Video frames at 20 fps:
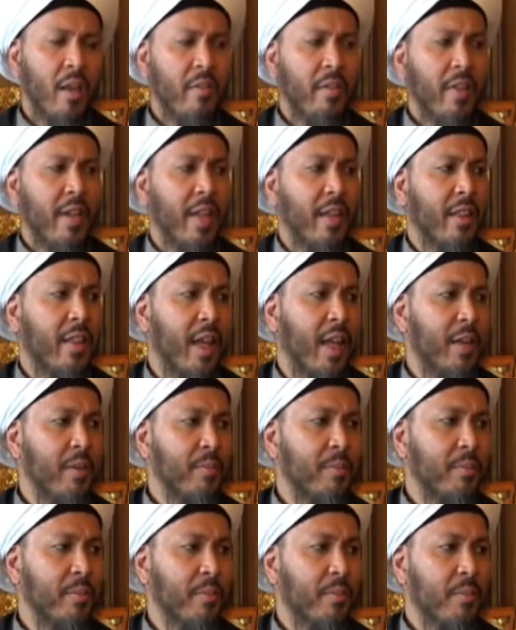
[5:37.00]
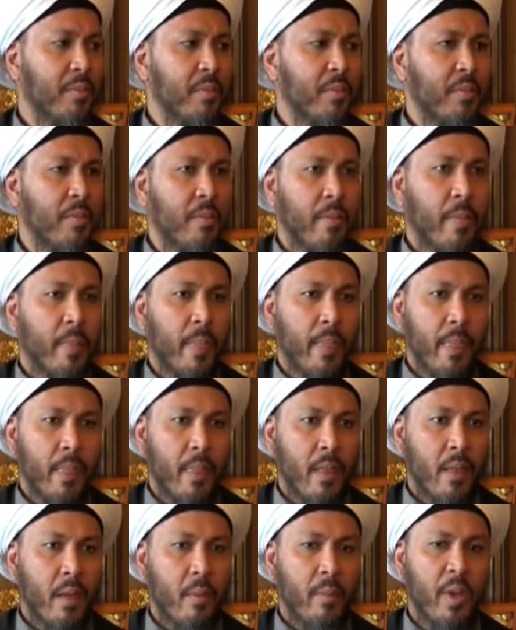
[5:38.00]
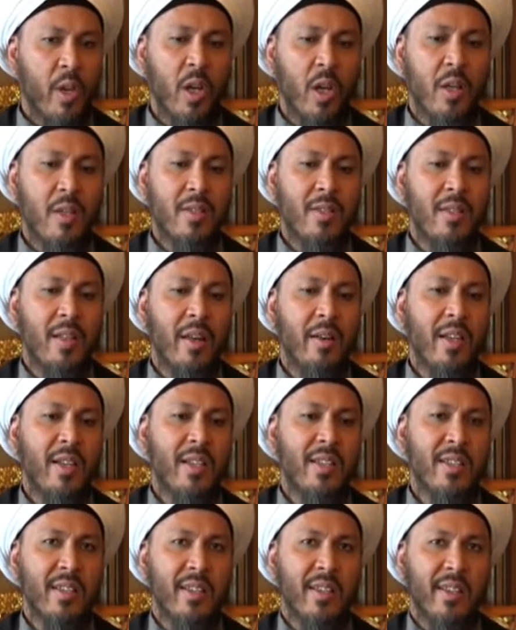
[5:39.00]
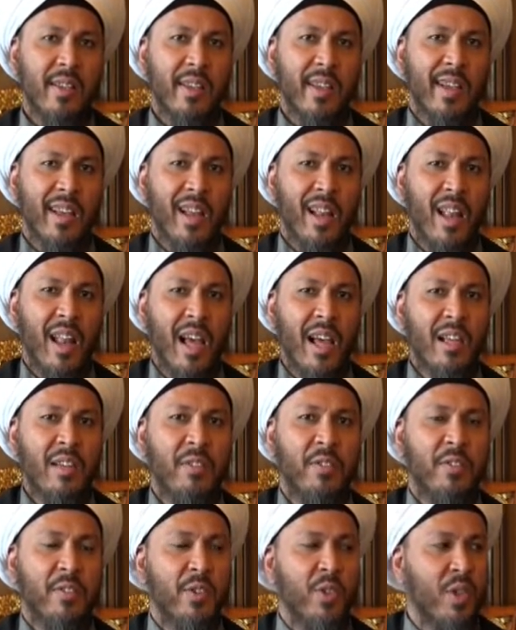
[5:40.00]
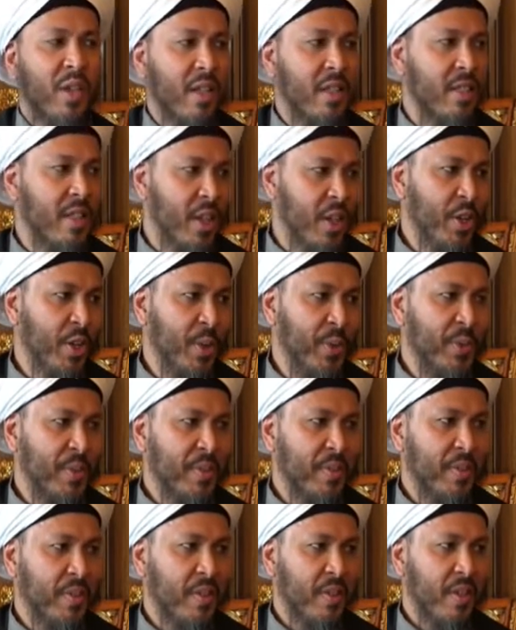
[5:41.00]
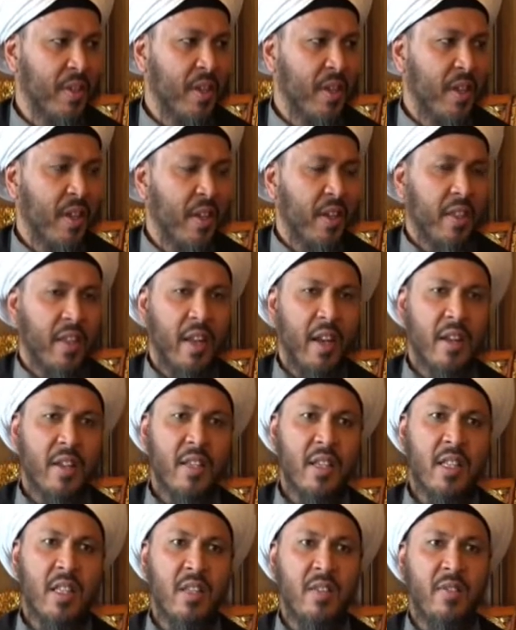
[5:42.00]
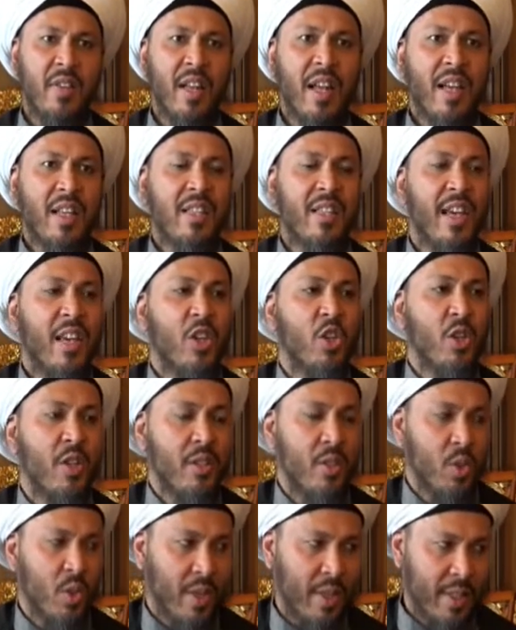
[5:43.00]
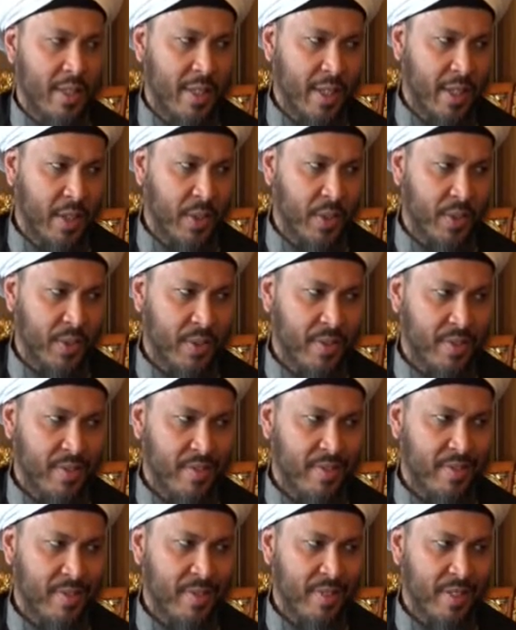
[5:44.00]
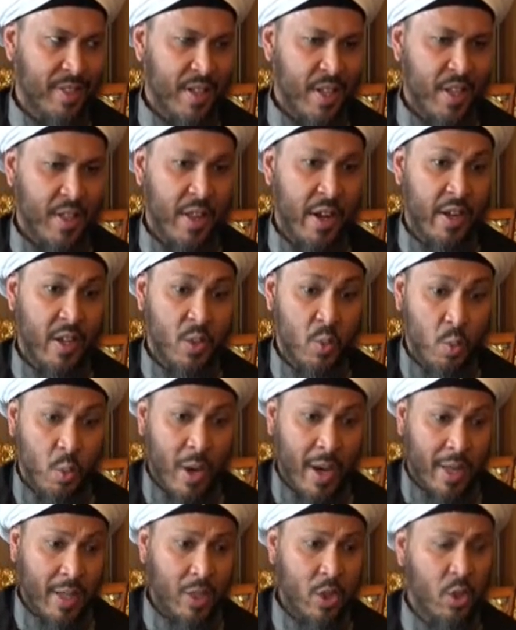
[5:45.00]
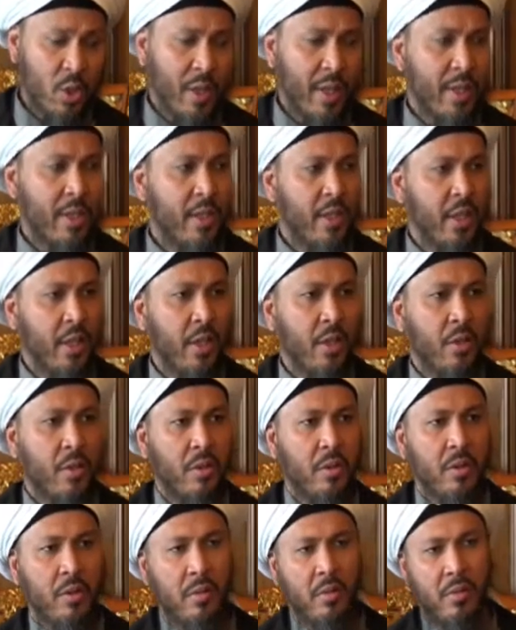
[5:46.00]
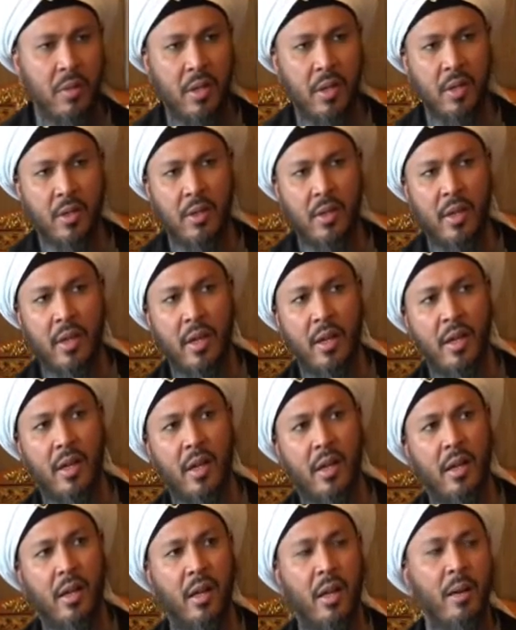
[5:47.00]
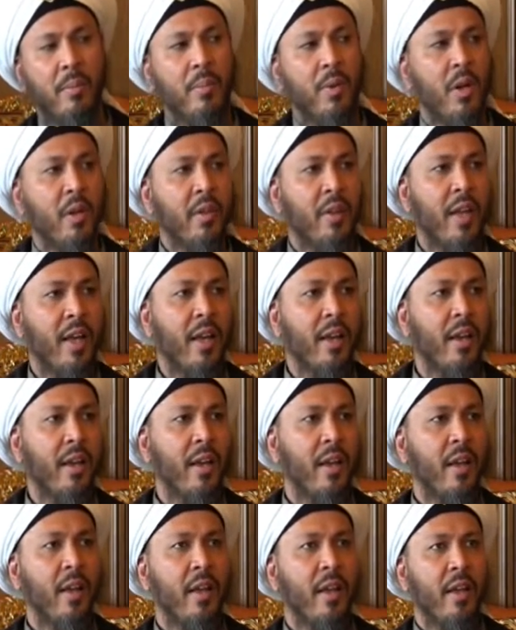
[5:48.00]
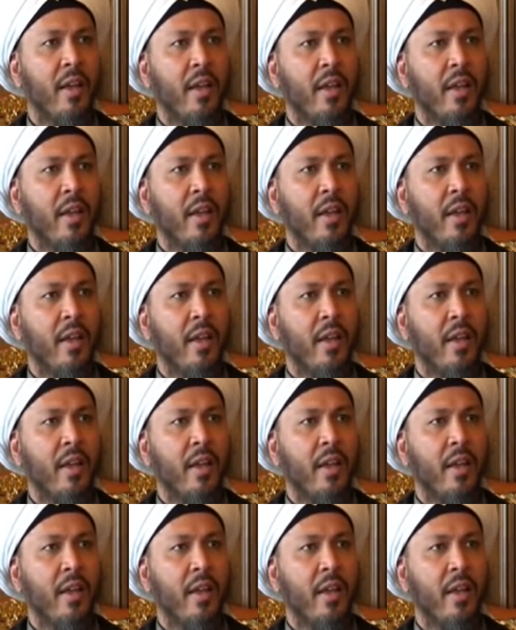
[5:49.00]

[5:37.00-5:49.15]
And leave it at that. Because there is life to continue. There is a civilization to continue. There is work to continue. Why are you getting hung up on that?